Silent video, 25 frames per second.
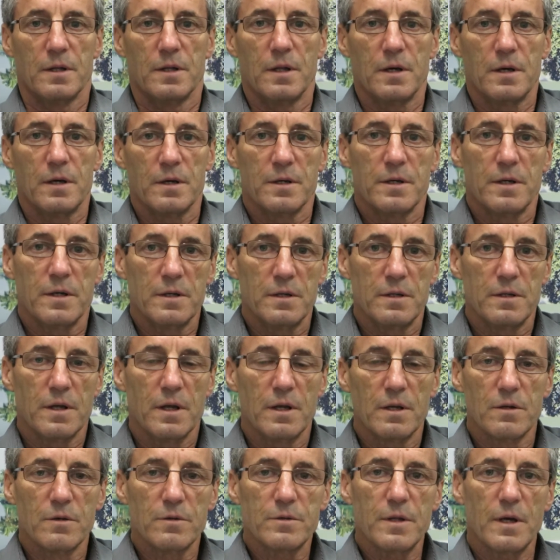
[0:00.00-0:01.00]
Now,
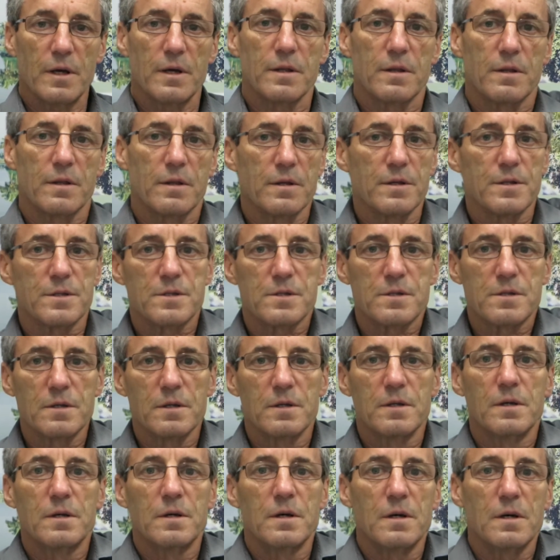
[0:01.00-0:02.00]
he looked at this
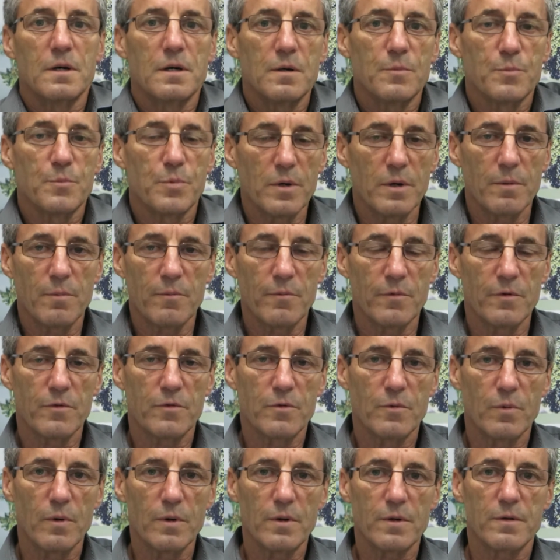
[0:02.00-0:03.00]
problem
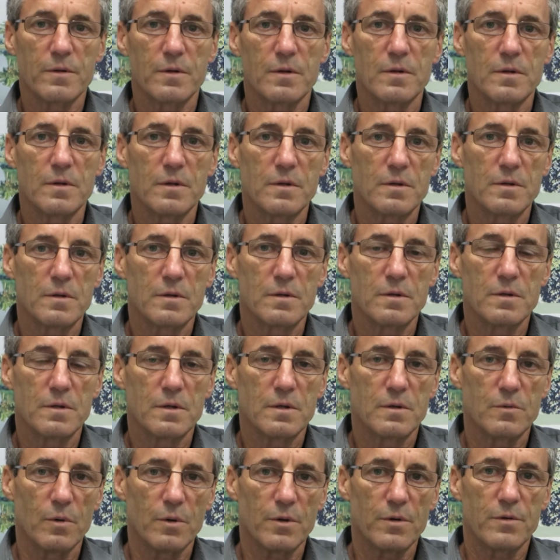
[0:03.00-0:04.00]
of quality,
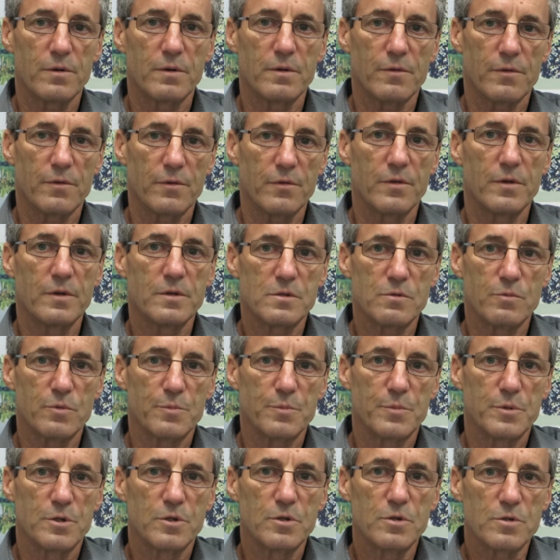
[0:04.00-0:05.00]
the quality of the things that
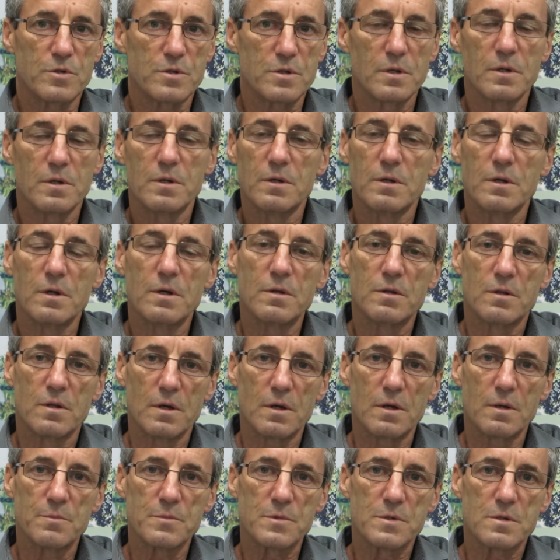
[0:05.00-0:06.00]
were produced, in
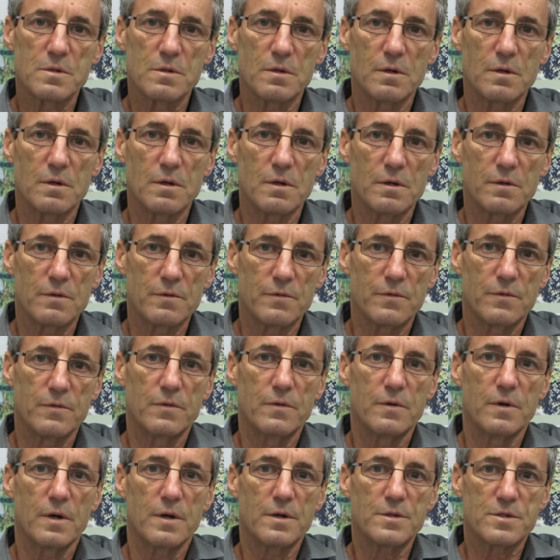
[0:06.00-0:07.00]
terms
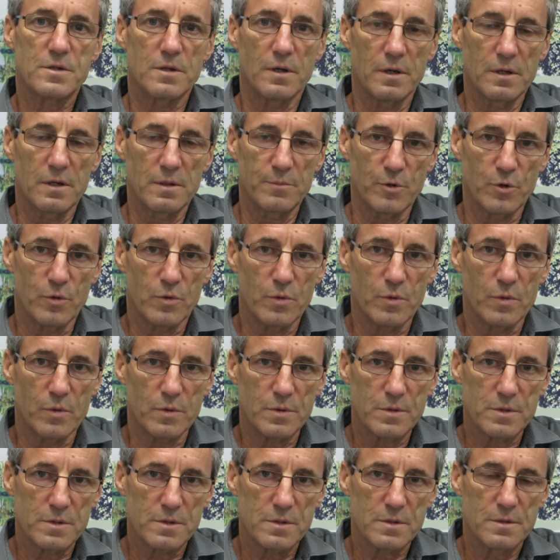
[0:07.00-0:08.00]
of assignable
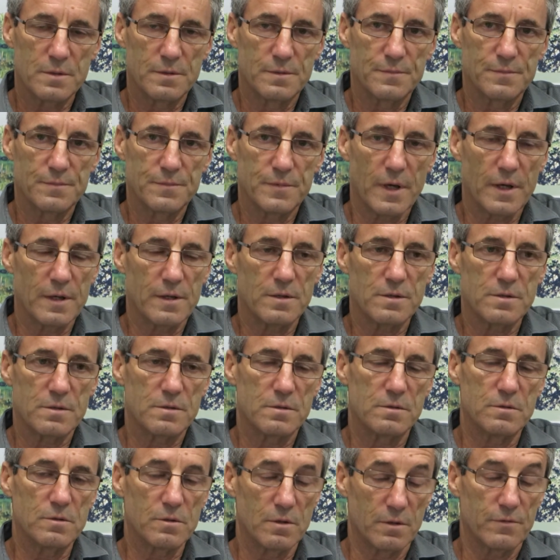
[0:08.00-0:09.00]
causes, that
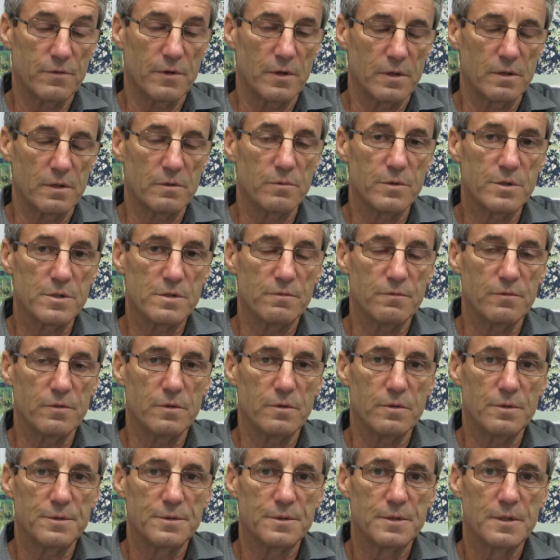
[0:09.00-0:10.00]
is, you could find a reason
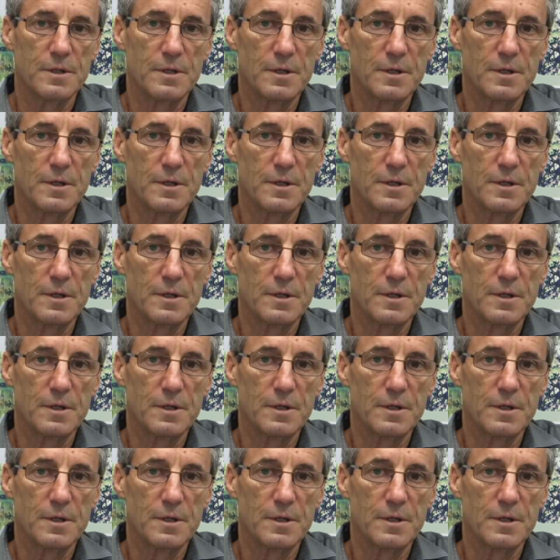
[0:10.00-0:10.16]
for it,